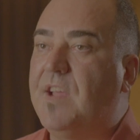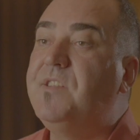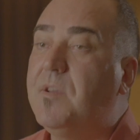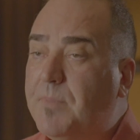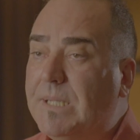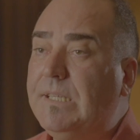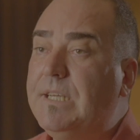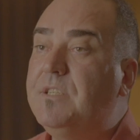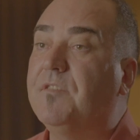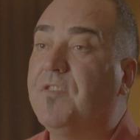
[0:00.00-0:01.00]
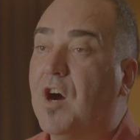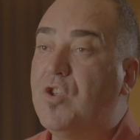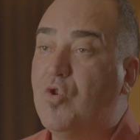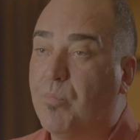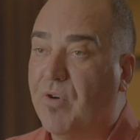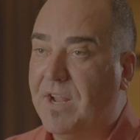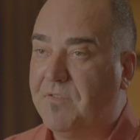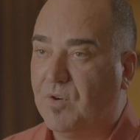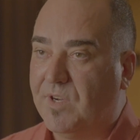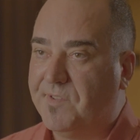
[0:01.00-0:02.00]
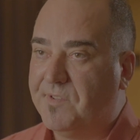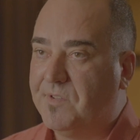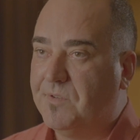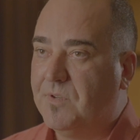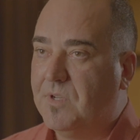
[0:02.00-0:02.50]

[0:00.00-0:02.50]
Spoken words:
They typically define your brand voice.